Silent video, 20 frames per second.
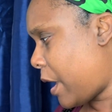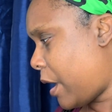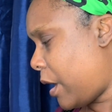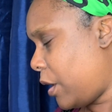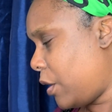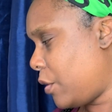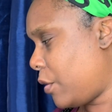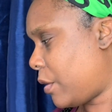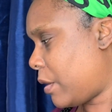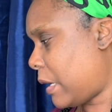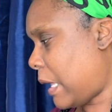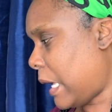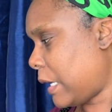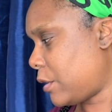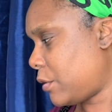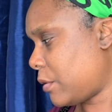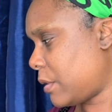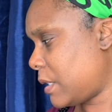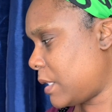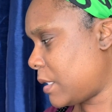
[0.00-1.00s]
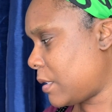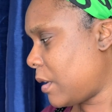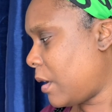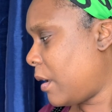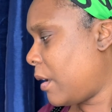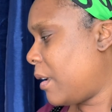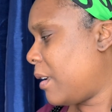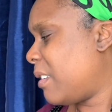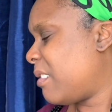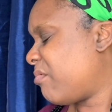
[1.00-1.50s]
you could actually
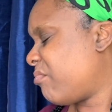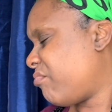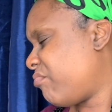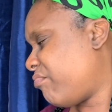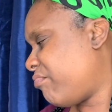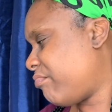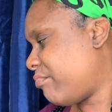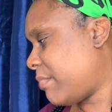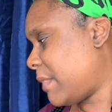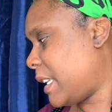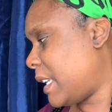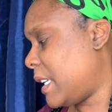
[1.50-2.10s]
mm,